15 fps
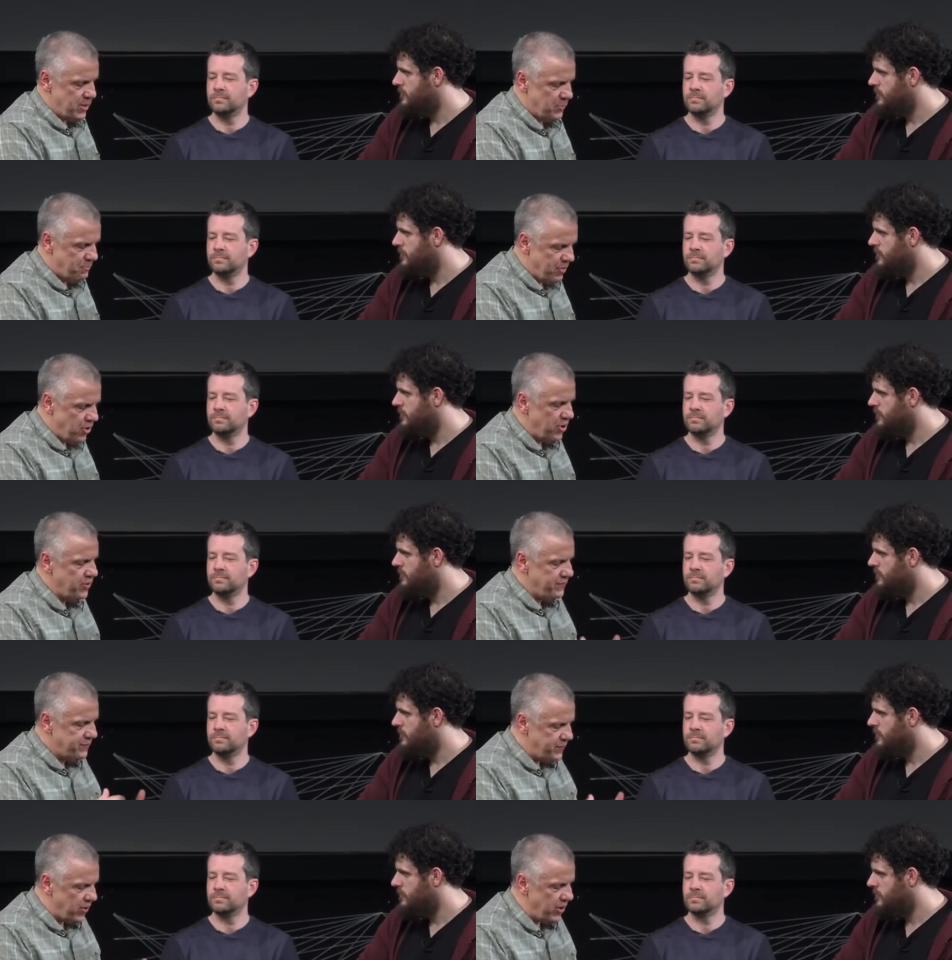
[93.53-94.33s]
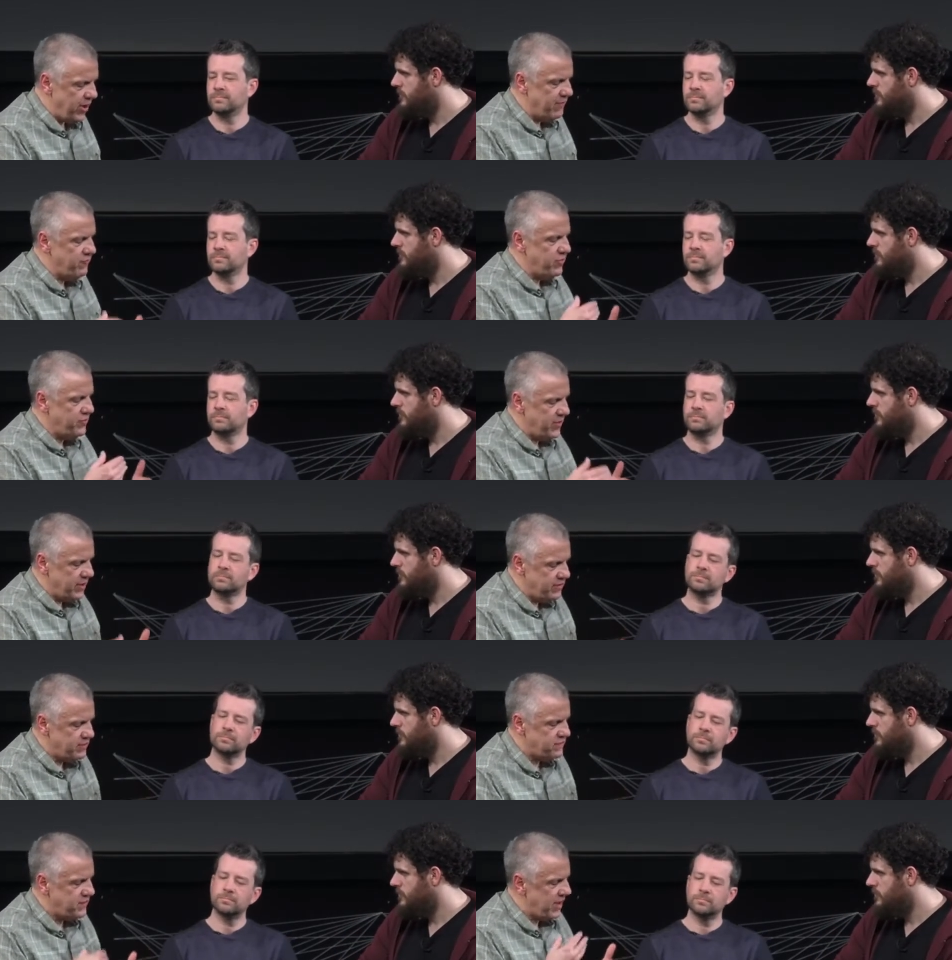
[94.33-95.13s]
Speaker 1: a part of
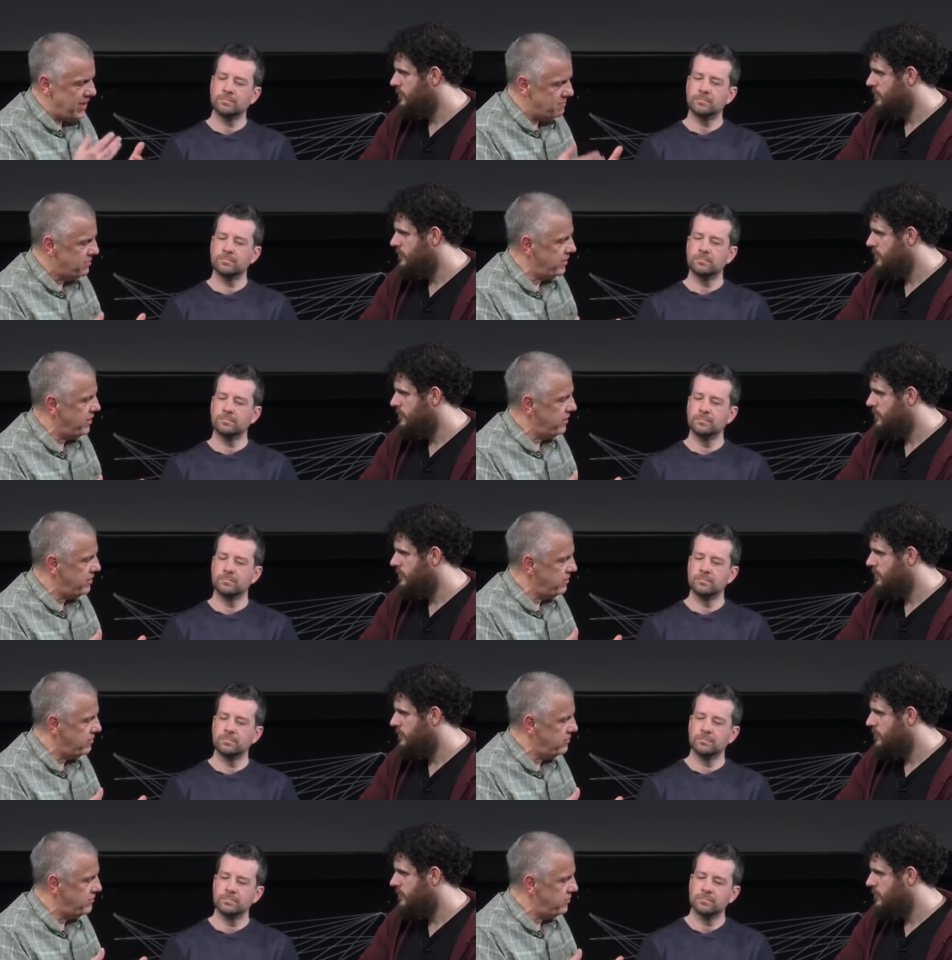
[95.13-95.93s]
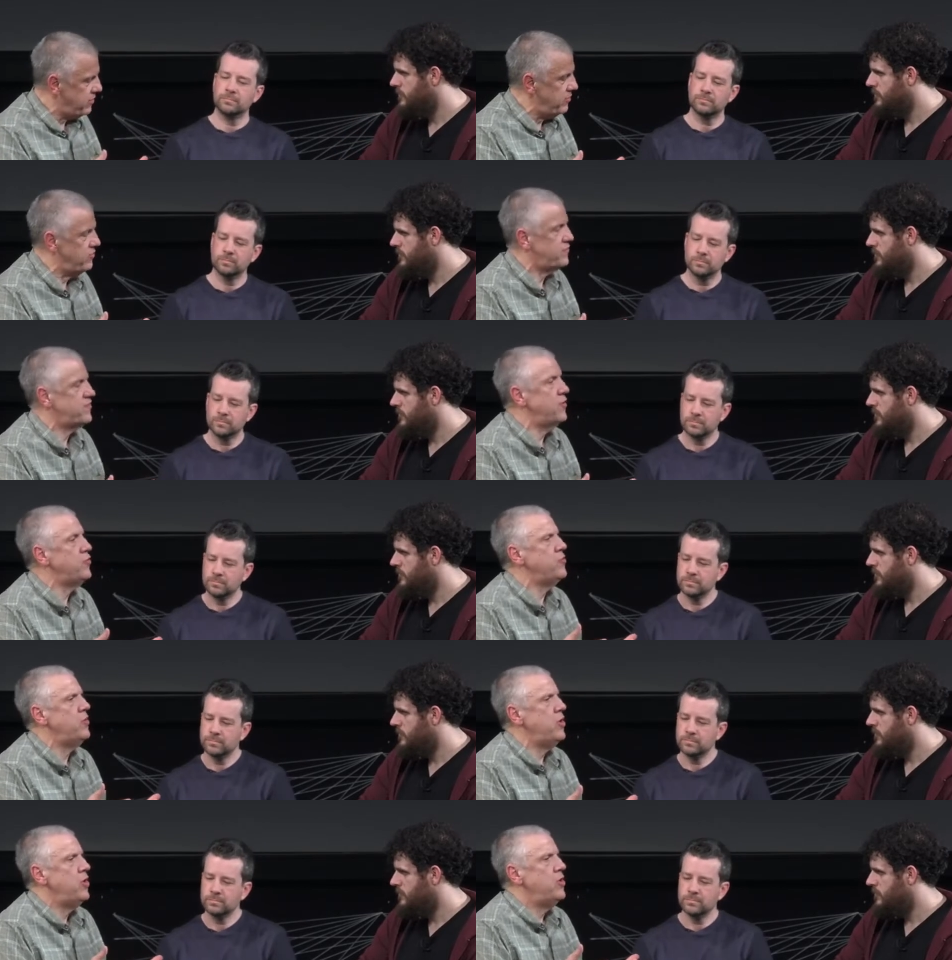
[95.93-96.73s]
everything that's happening,
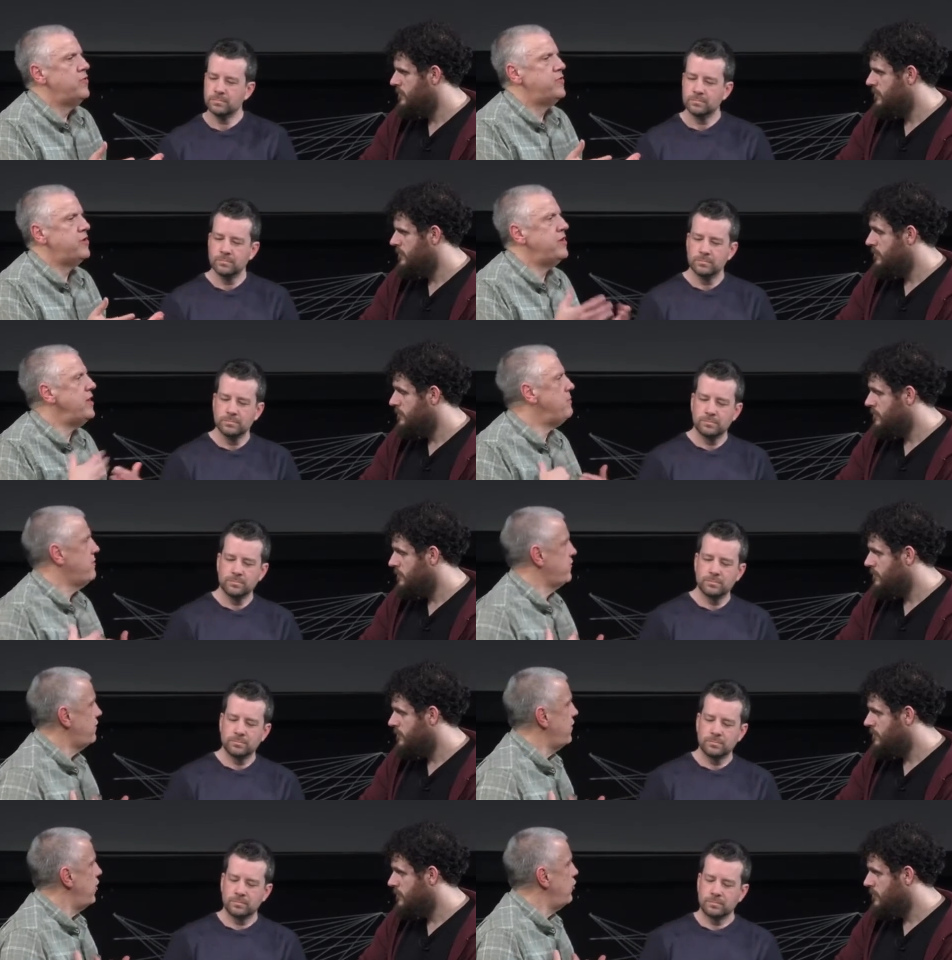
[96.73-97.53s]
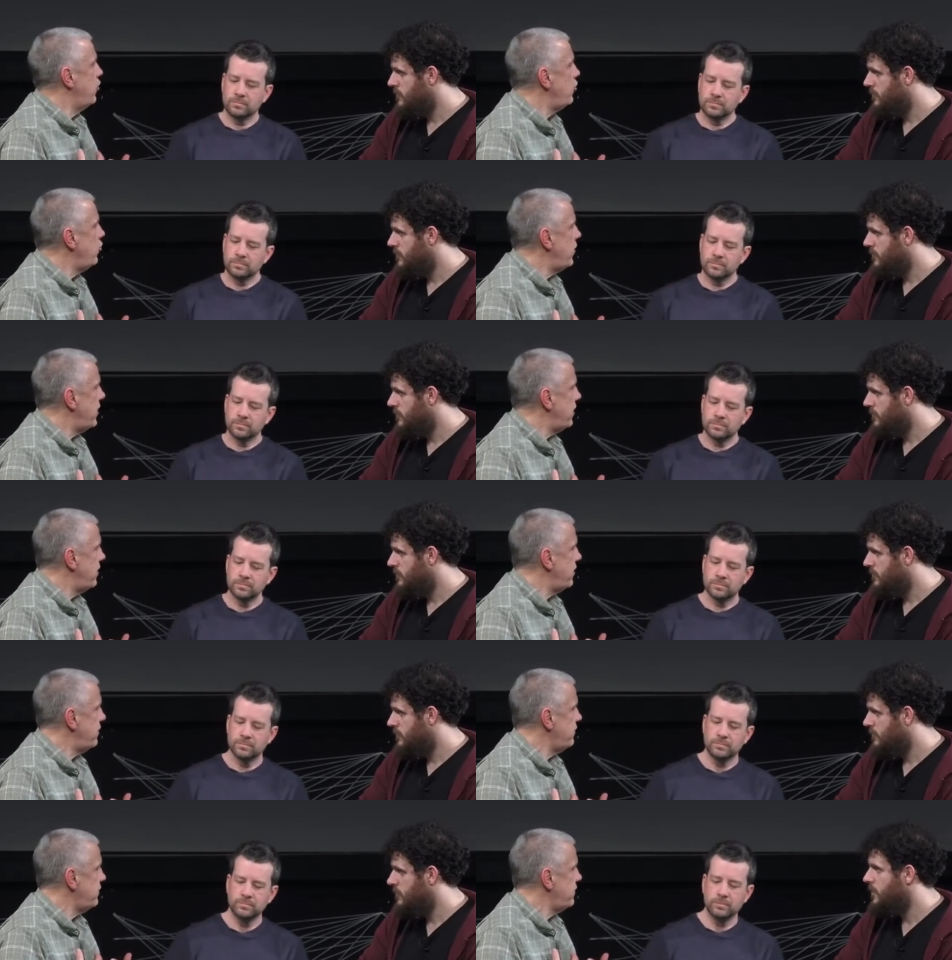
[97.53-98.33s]
so the demons know who
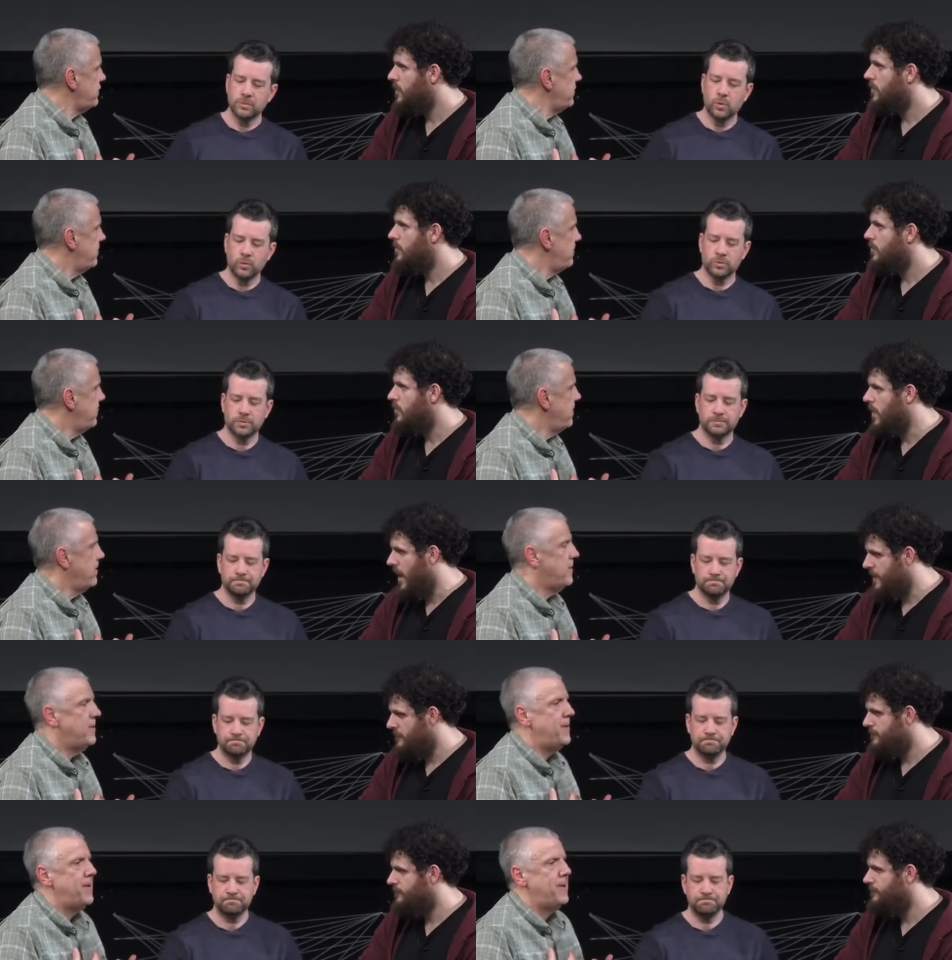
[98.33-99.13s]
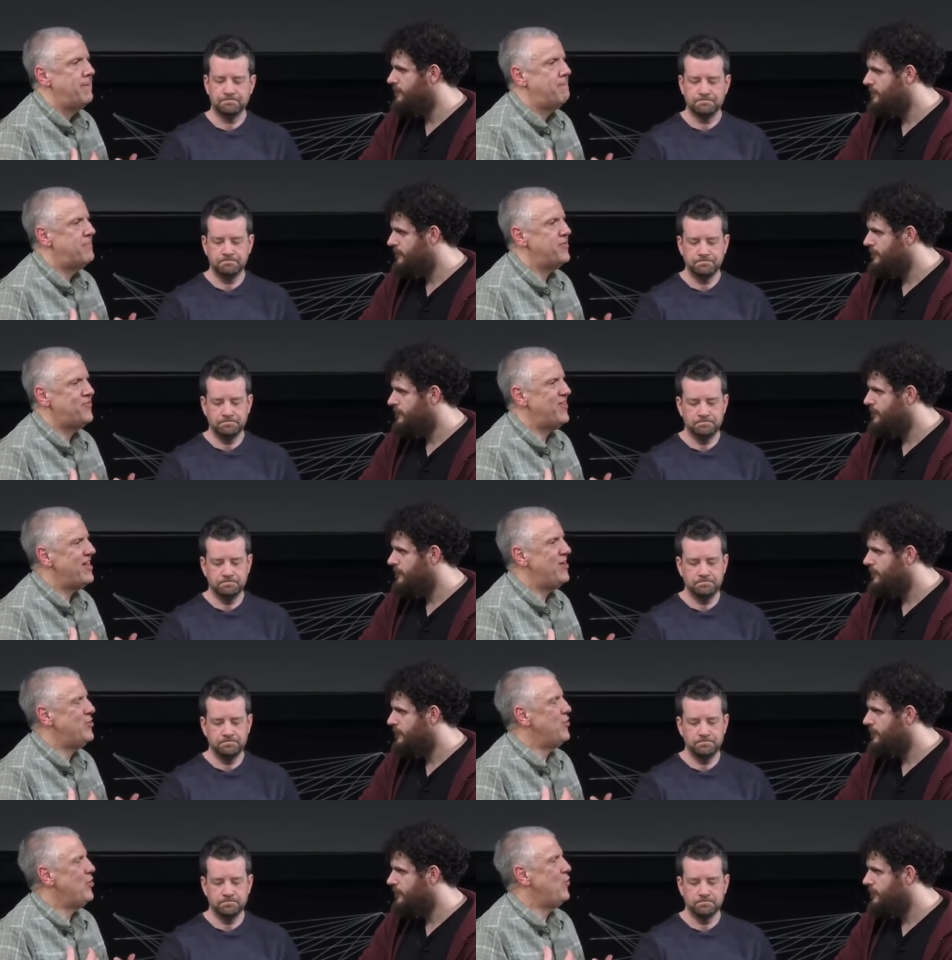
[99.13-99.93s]
he is. Of course. Right. But
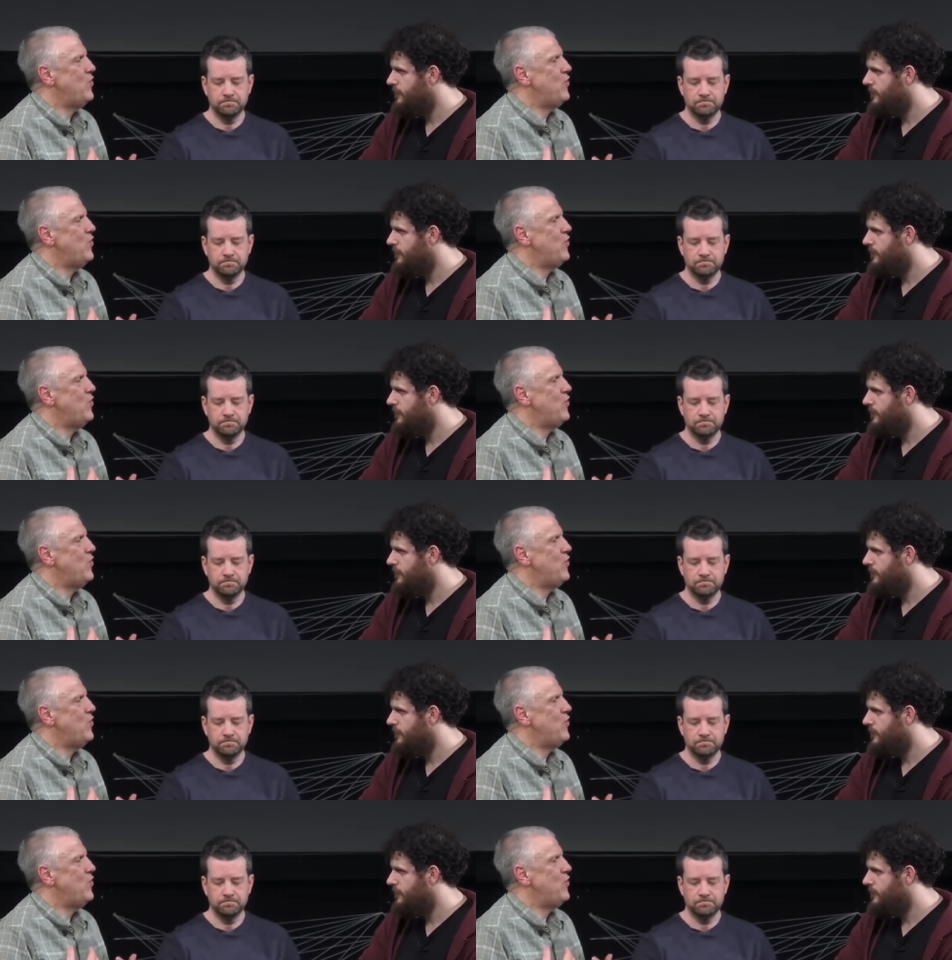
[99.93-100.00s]
they don't know